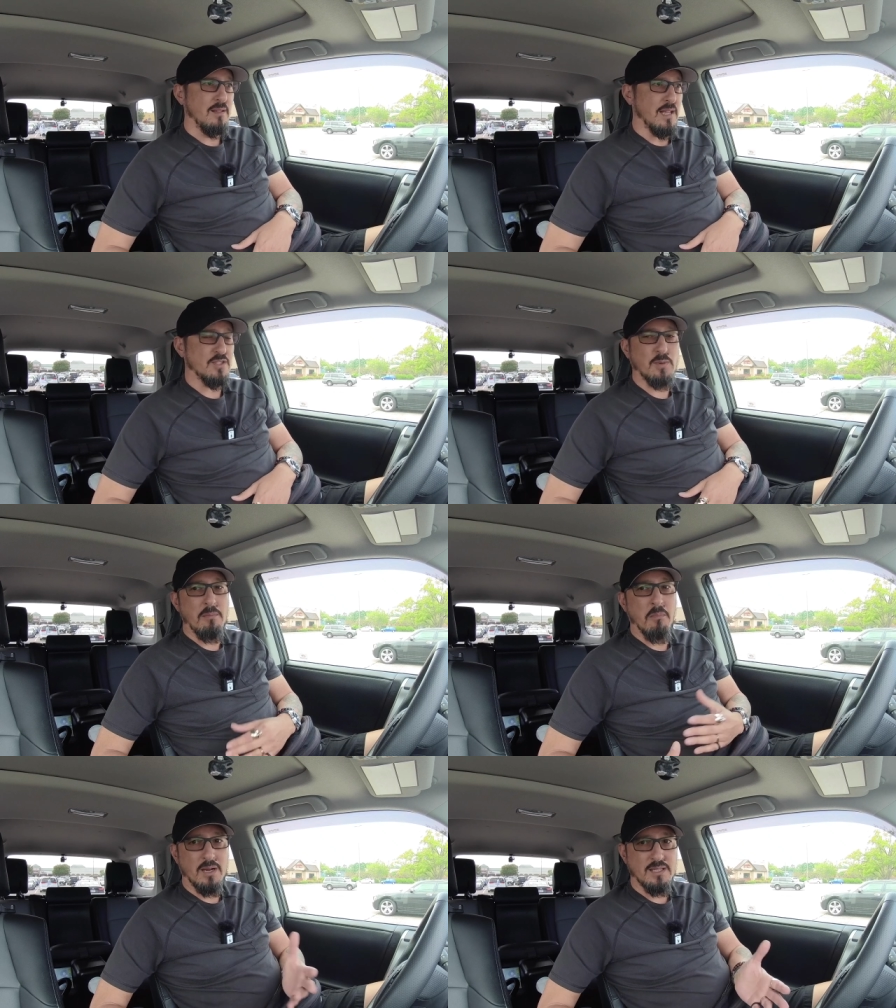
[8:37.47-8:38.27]
That's
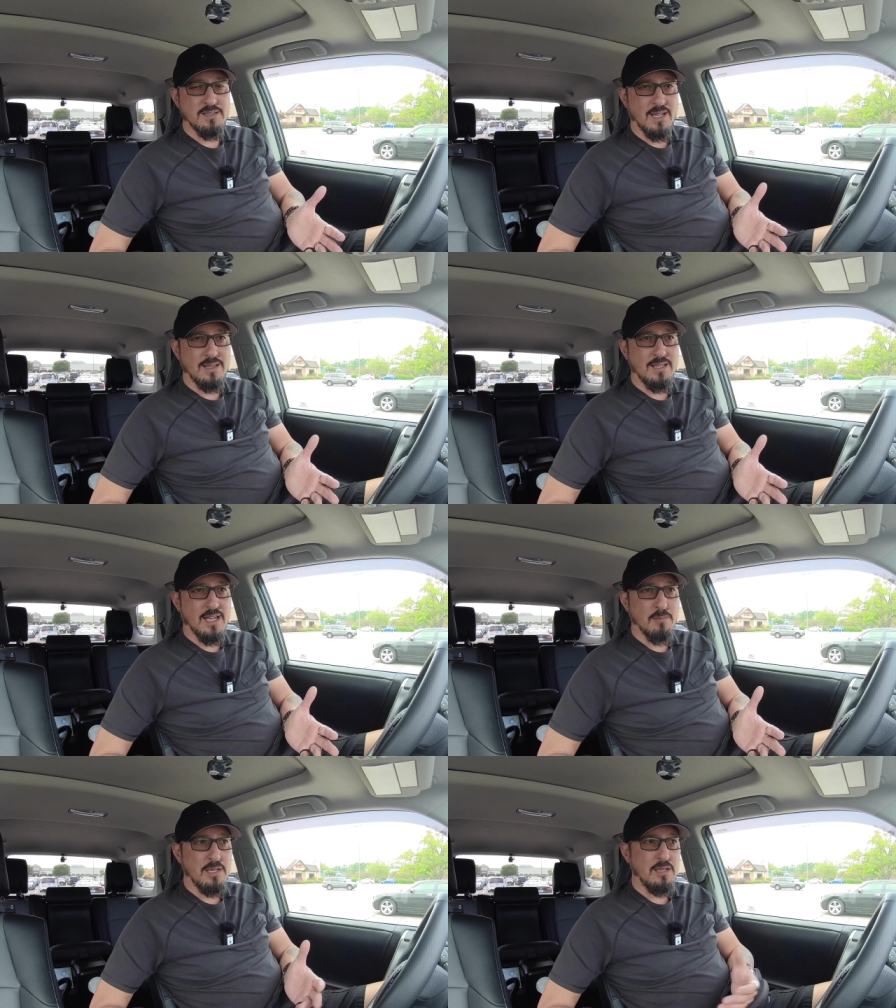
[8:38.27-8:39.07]
why money's not the
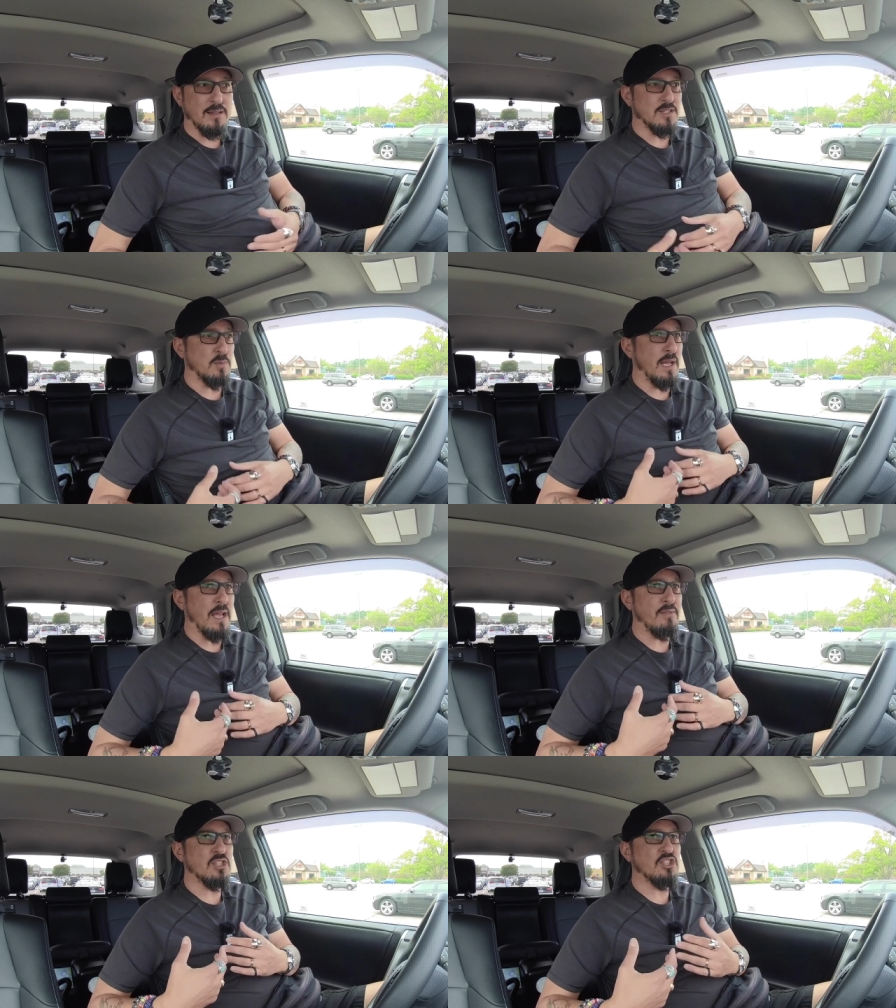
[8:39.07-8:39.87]
enemy. That's why
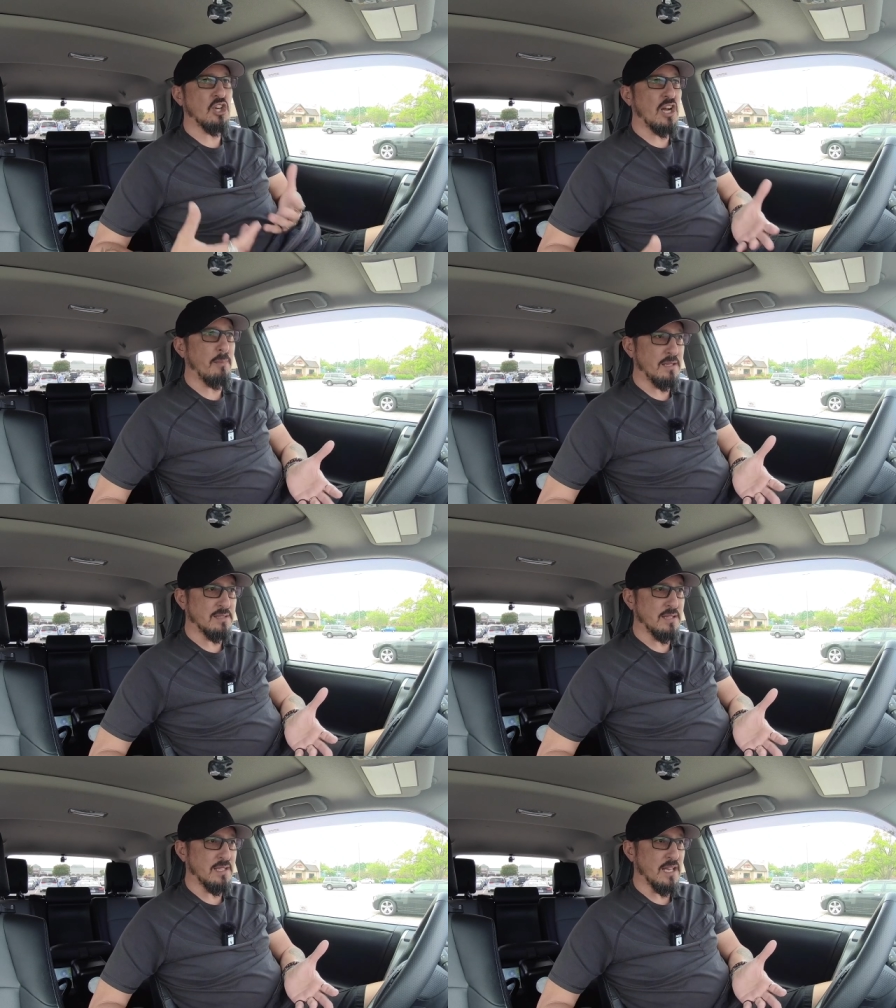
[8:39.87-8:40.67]
having a job
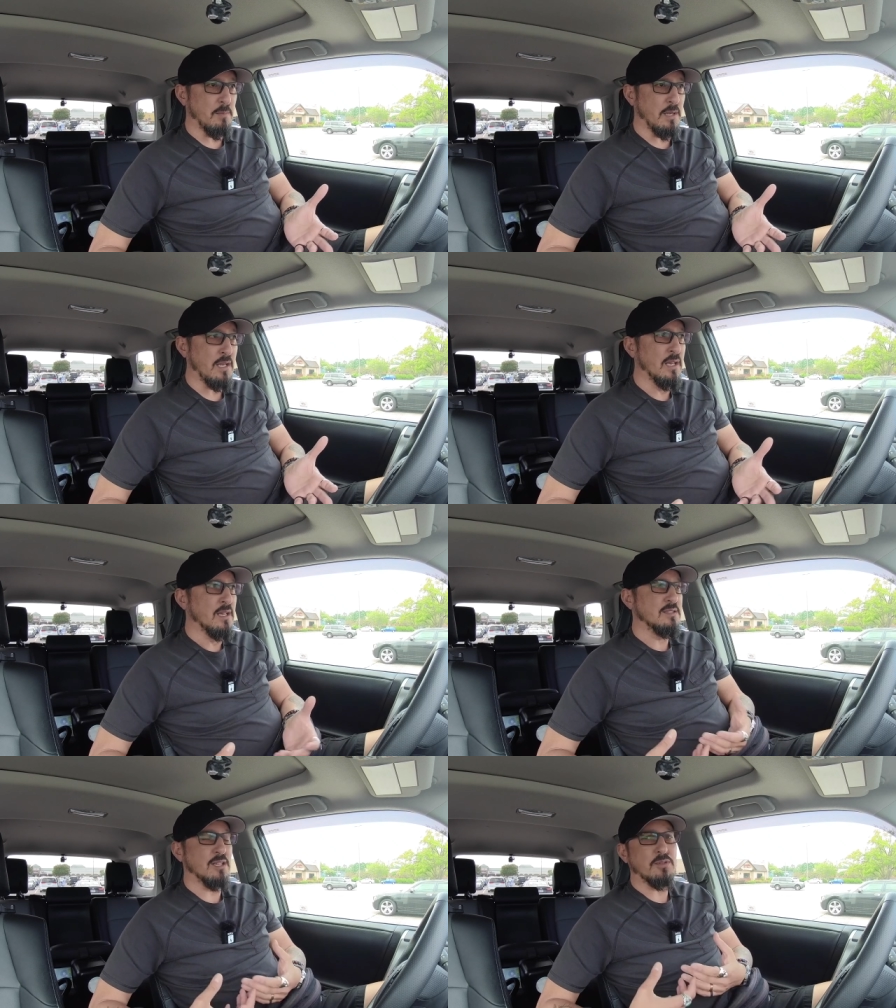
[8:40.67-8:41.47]
isn't the enemy.
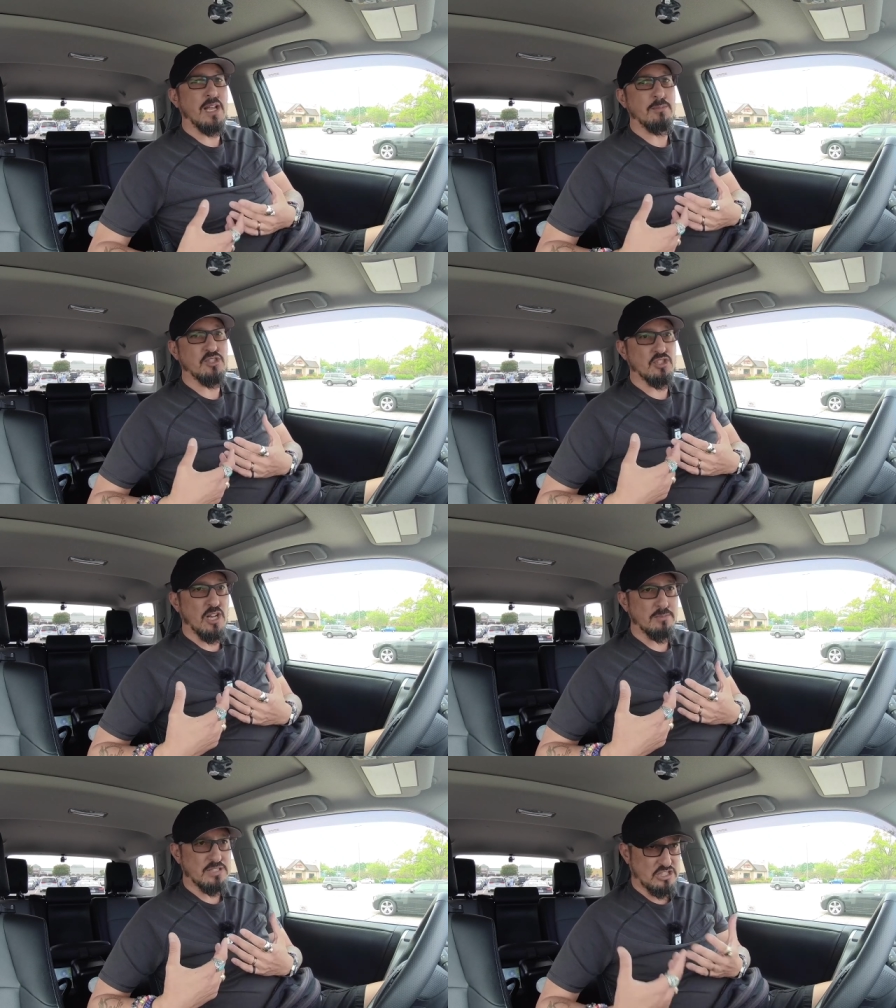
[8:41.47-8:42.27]
Sometimes
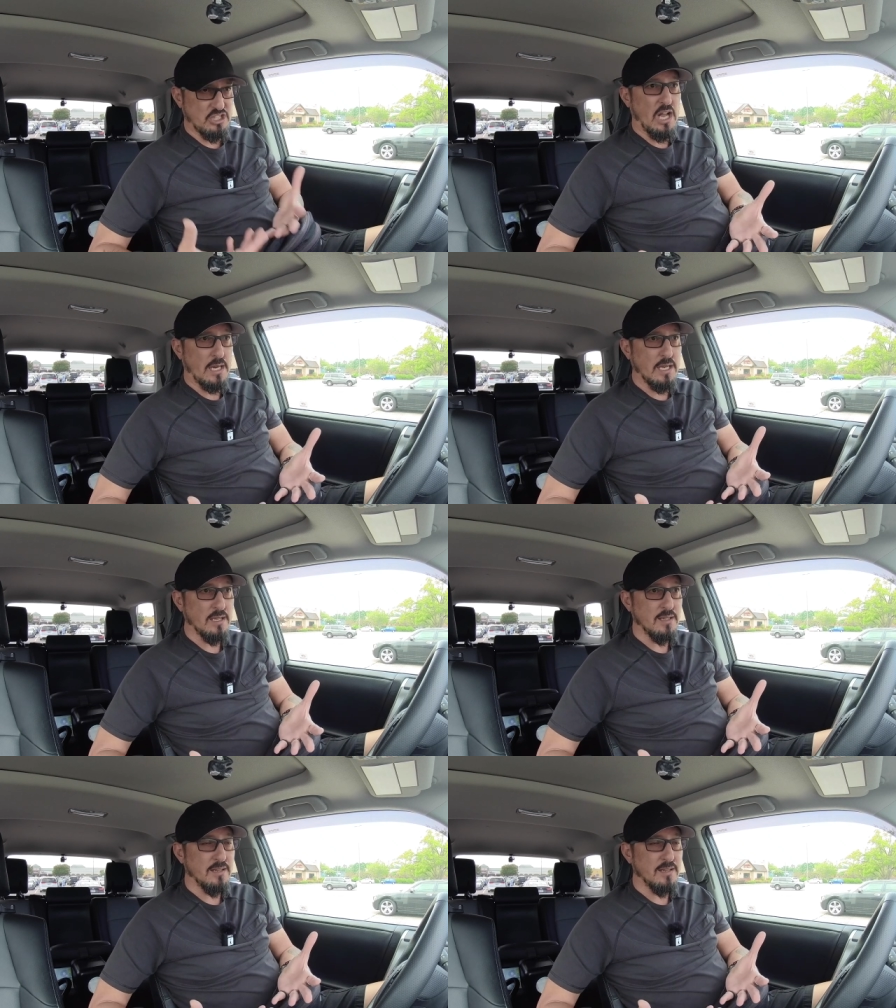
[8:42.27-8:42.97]
jobs suck.